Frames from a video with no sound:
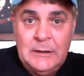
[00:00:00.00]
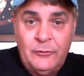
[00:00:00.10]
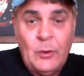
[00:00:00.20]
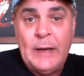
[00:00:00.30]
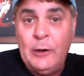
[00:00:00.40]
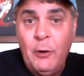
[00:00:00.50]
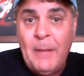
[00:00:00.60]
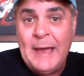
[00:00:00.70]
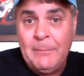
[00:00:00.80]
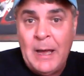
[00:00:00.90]
So I know
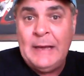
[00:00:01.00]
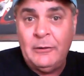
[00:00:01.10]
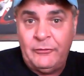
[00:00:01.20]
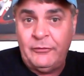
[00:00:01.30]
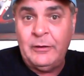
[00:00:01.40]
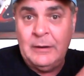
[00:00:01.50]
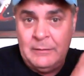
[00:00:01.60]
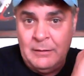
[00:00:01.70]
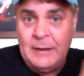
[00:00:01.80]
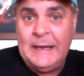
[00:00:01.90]
Mike Minor's
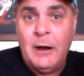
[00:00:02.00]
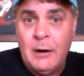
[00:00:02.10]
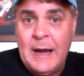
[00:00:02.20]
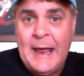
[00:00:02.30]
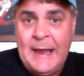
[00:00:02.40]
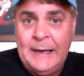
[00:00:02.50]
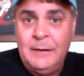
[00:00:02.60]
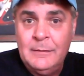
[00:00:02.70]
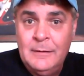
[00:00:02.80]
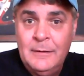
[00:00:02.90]
ERA
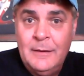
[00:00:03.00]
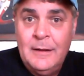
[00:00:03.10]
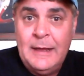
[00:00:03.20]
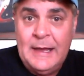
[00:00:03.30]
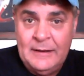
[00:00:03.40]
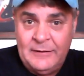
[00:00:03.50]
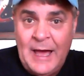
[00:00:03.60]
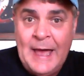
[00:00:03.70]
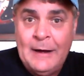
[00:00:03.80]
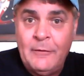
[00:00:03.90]
is
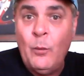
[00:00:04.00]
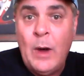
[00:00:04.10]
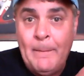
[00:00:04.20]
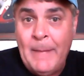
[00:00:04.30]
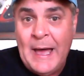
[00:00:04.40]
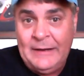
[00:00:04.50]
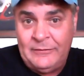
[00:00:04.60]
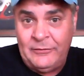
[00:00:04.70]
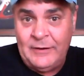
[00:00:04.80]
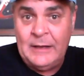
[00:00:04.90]
higher than what
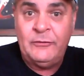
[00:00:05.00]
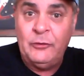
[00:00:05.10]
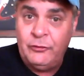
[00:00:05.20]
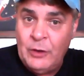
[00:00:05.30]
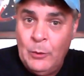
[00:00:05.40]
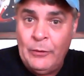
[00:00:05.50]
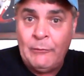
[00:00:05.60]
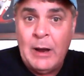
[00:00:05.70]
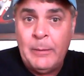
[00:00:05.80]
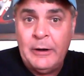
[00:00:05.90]
Mises is, who's toeing the
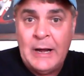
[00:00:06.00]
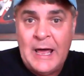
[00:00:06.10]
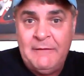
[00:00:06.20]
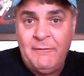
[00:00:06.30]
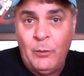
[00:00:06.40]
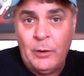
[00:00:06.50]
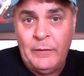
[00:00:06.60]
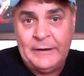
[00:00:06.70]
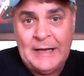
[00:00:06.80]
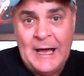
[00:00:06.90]
rubber tonight for
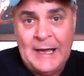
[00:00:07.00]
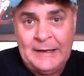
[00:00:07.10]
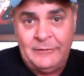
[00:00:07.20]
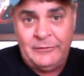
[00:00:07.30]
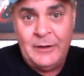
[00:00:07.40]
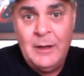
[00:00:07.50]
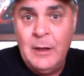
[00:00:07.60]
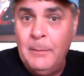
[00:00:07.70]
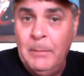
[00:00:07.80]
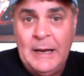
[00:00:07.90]
the Tigers.
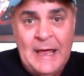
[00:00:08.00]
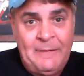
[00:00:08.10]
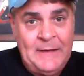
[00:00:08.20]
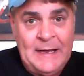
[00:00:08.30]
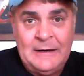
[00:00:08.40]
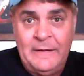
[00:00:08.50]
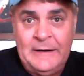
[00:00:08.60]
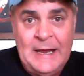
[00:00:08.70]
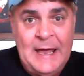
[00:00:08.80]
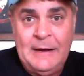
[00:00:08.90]
But at the end of the
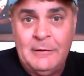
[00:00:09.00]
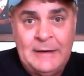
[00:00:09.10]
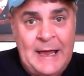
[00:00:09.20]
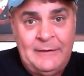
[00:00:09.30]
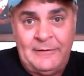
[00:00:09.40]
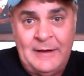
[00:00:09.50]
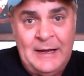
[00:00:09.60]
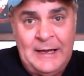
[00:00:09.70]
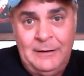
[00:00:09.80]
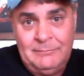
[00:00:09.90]
day here, Kansas
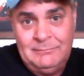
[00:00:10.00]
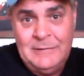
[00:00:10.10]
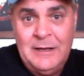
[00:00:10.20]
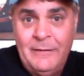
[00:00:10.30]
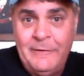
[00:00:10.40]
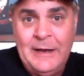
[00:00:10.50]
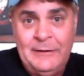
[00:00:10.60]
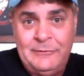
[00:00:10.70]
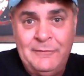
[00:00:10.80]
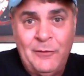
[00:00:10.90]
City, they're
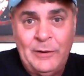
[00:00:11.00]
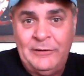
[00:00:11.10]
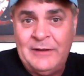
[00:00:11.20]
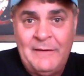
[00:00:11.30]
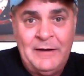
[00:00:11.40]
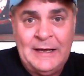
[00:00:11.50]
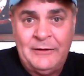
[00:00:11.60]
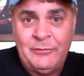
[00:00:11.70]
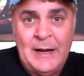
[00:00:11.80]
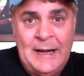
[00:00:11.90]
hitting .247
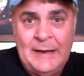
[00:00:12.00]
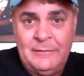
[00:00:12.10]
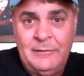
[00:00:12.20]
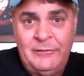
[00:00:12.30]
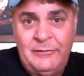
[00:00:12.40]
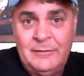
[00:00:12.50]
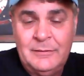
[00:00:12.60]
against right-handers.